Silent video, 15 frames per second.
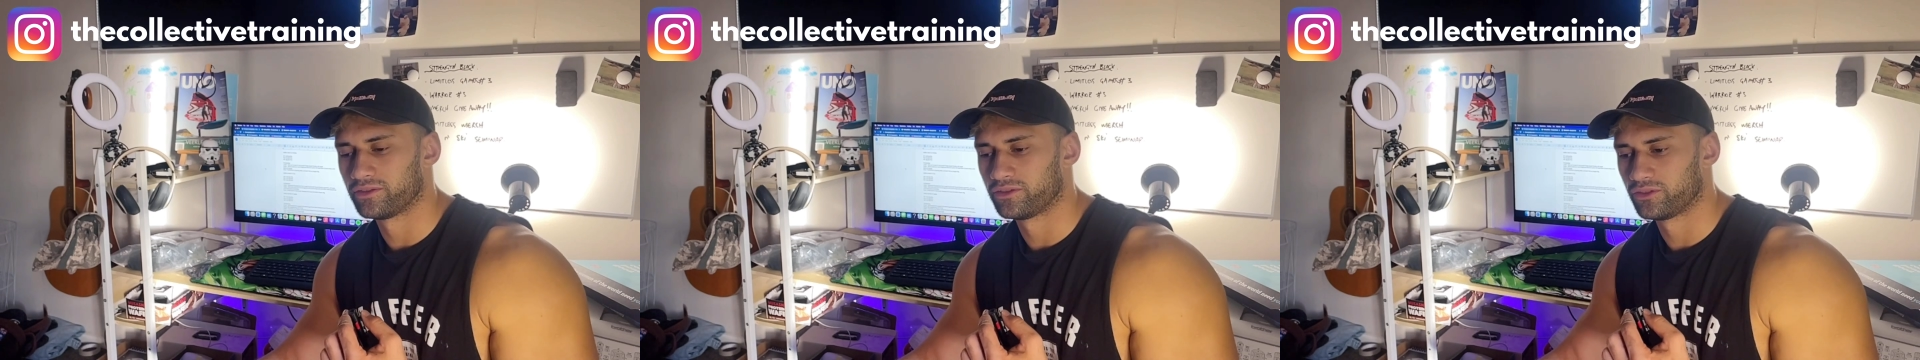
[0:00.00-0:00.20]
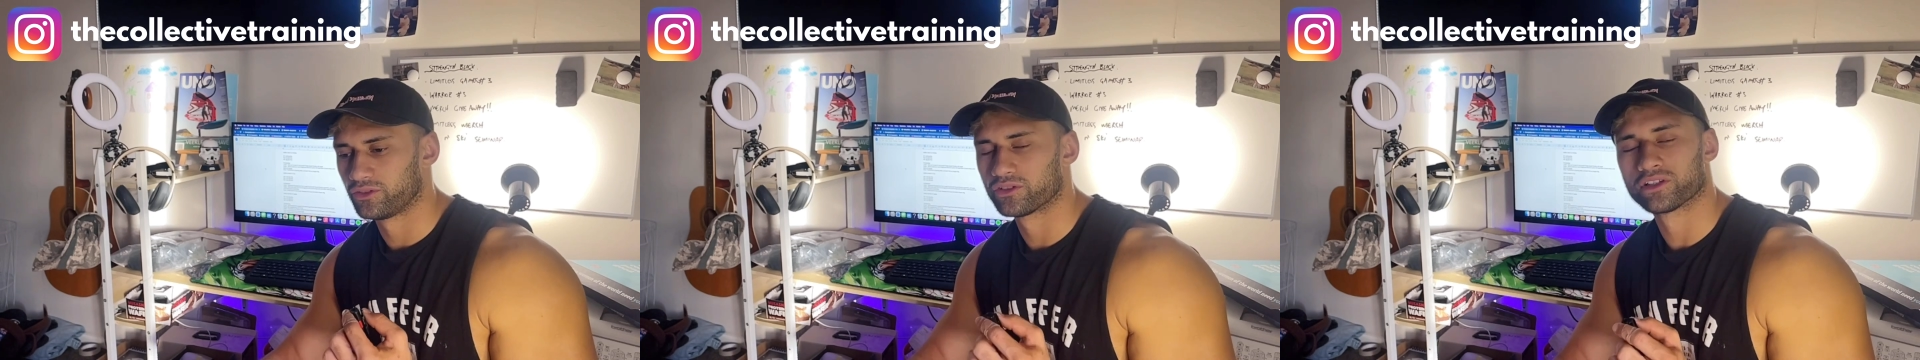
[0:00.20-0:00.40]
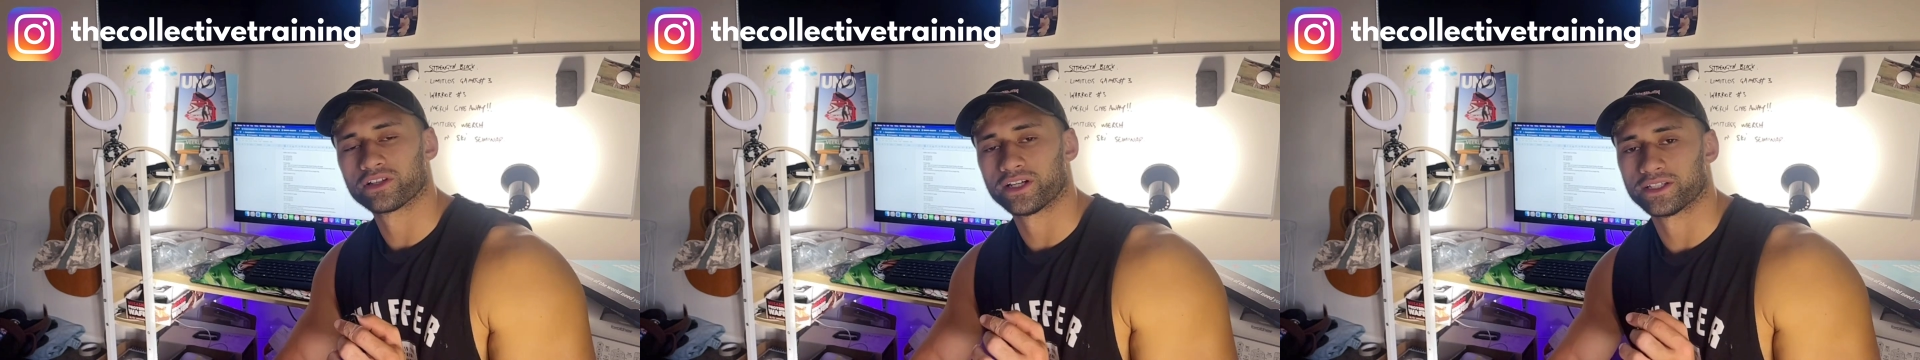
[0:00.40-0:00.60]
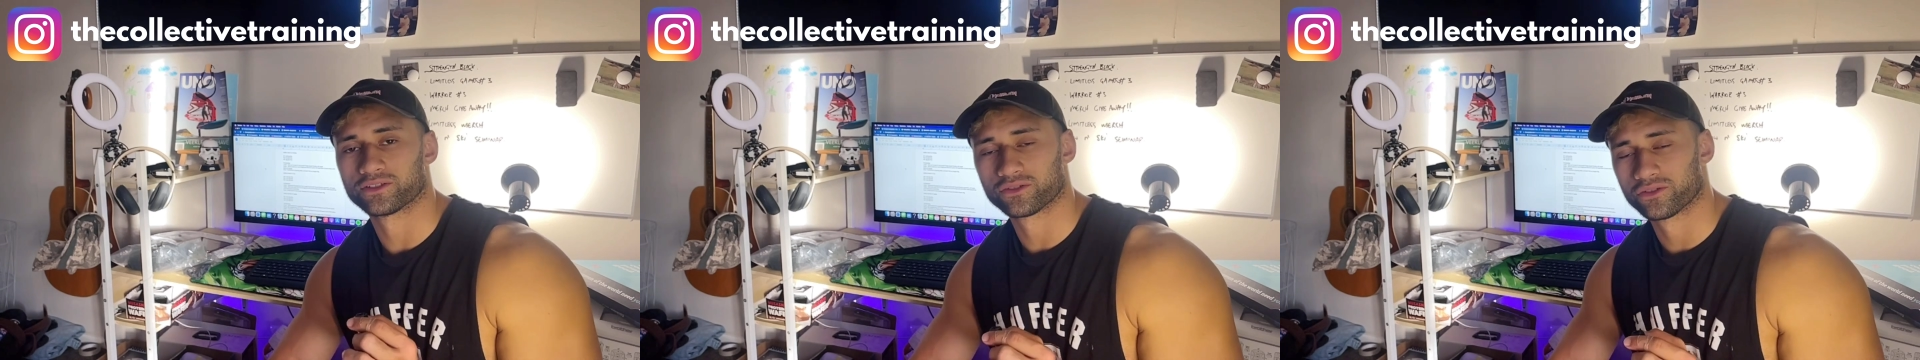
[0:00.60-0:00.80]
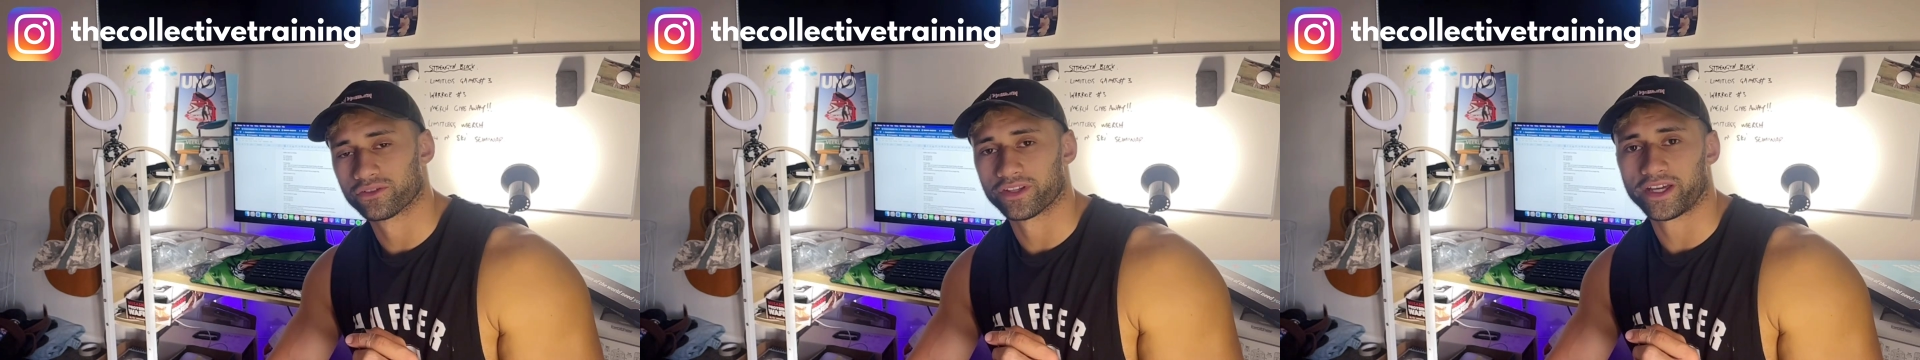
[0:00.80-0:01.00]
utilize
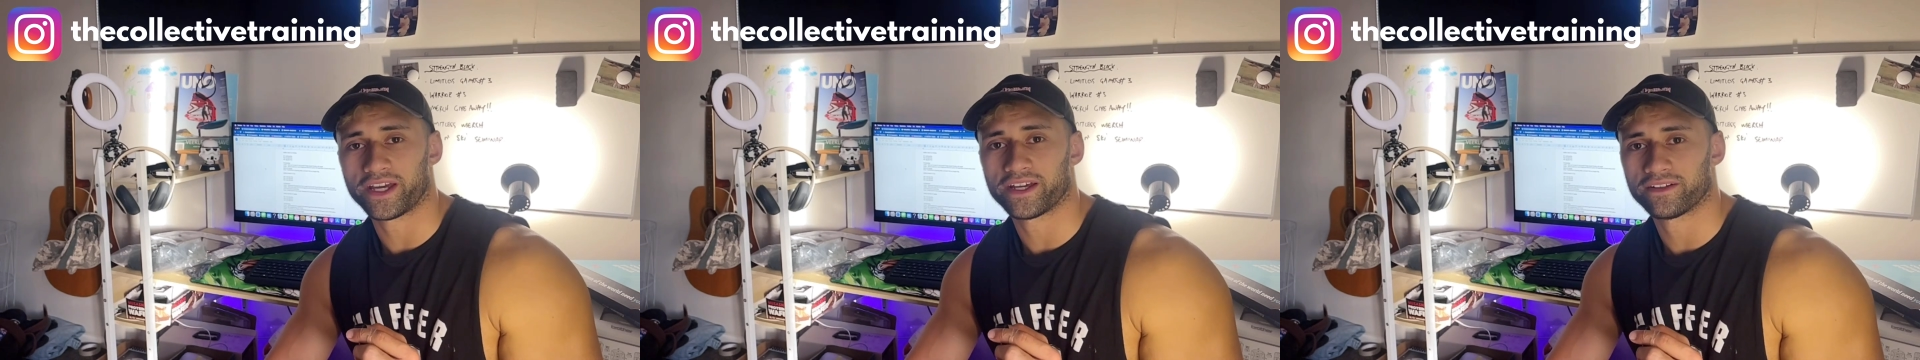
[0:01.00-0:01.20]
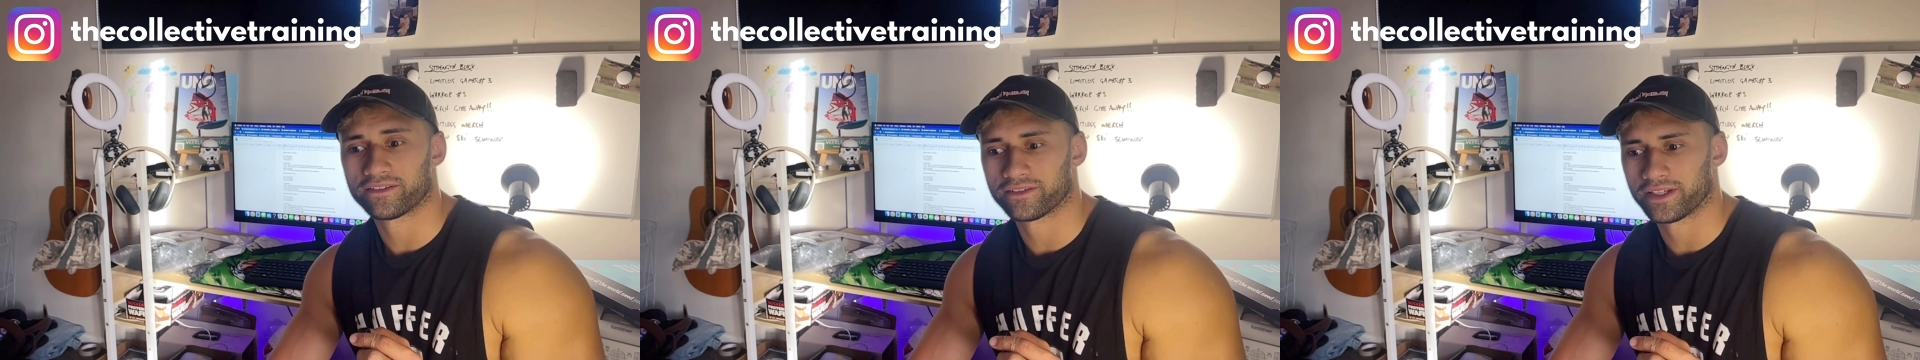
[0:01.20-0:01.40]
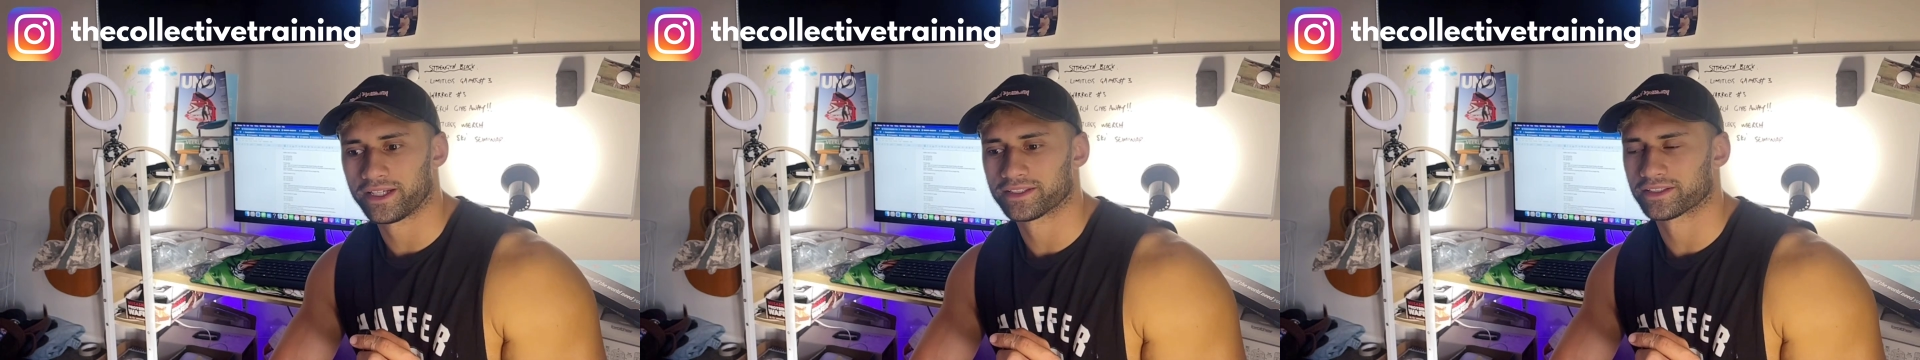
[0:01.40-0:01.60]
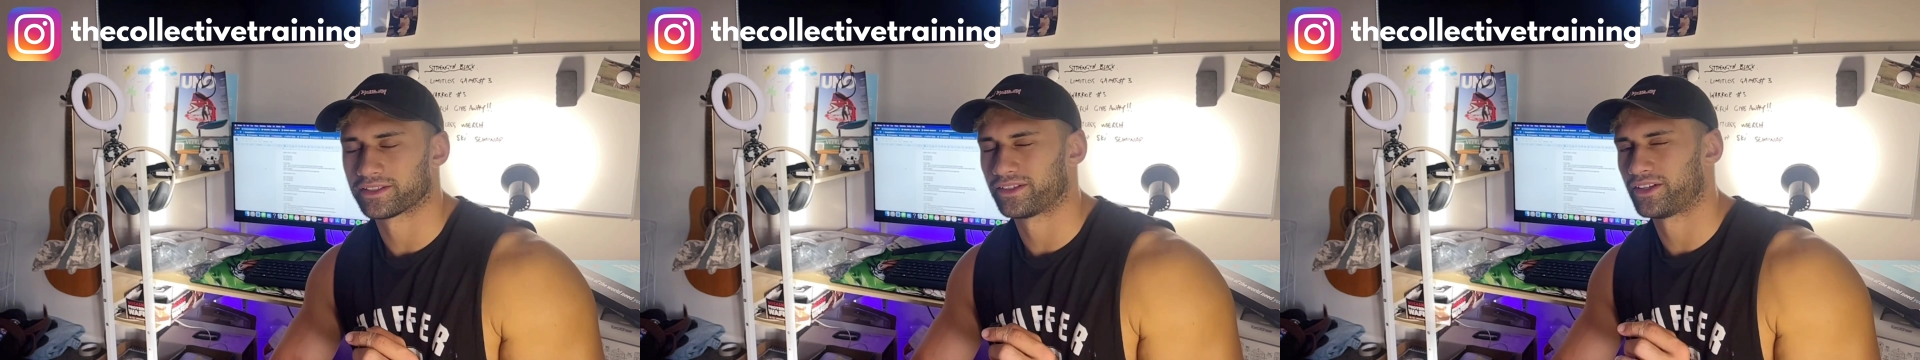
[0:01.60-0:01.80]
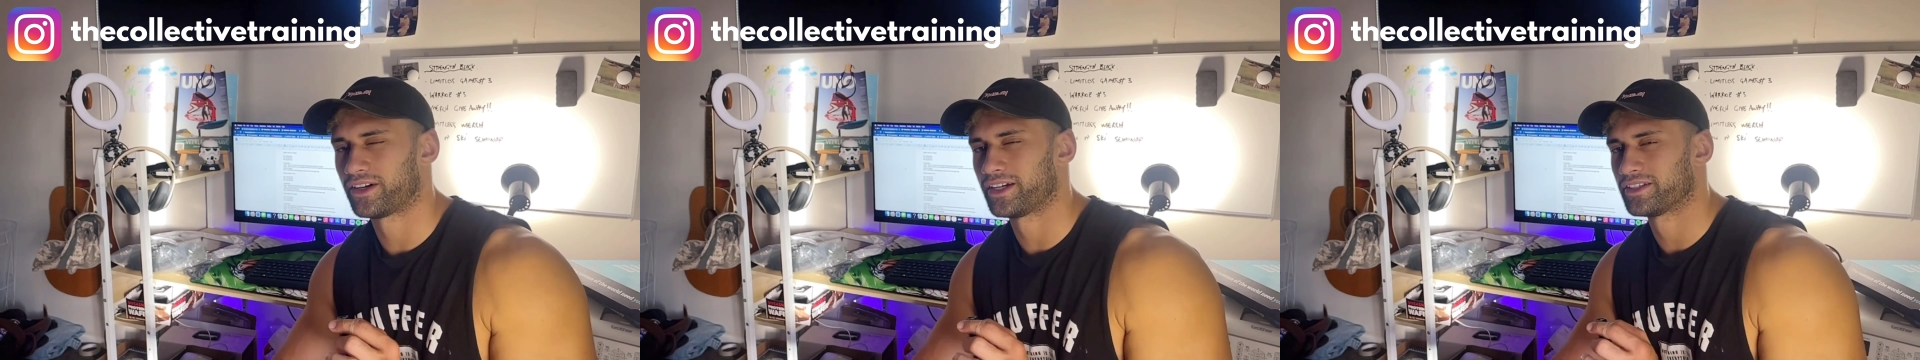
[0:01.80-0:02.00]
all that as a
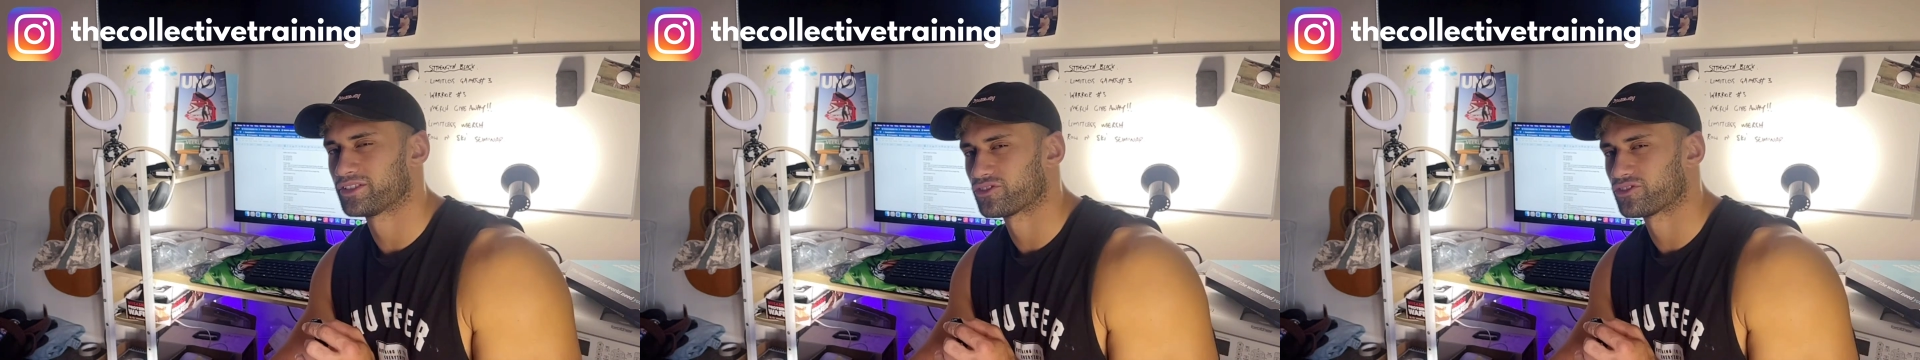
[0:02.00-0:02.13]
nice